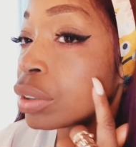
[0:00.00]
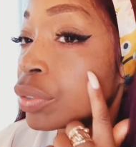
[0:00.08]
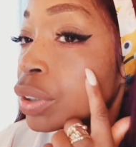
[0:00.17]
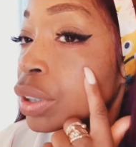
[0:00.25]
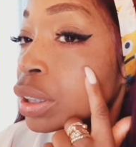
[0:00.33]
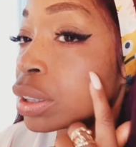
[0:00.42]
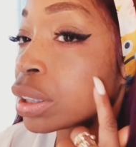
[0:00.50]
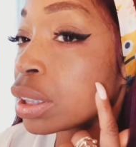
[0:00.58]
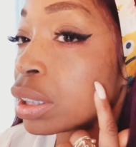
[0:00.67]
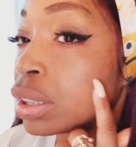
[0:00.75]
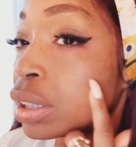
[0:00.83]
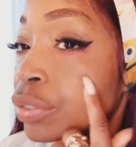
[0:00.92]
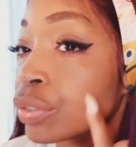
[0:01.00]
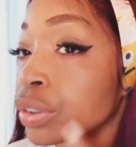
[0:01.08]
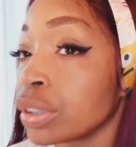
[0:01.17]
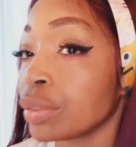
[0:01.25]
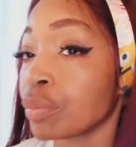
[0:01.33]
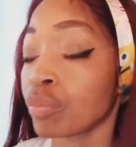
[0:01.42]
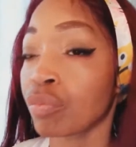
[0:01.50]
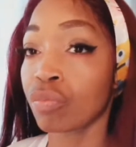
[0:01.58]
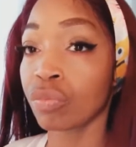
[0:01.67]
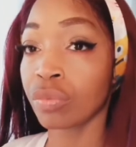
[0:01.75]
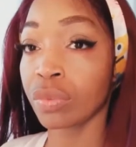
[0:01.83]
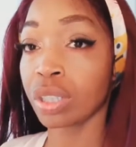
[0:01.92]
You can see the different.
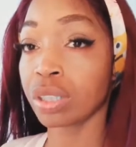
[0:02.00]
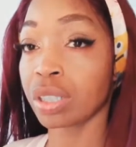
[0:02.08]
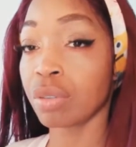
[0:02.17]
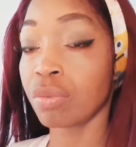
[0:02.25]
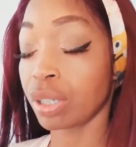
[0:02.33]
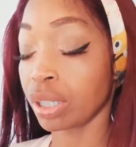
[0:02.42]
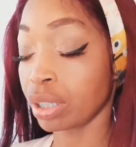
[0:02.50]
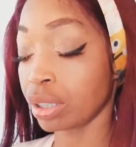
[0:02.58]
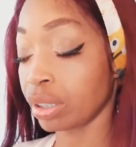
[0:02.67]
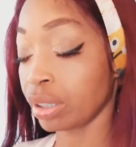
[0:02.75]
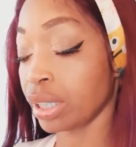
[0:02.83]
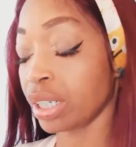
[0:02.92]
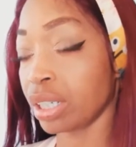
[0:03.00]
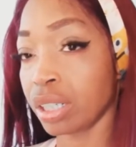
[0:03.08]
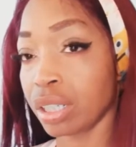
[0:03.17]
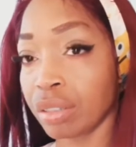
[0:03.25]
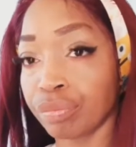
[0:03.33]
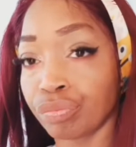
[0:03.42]
So I want to clear that up.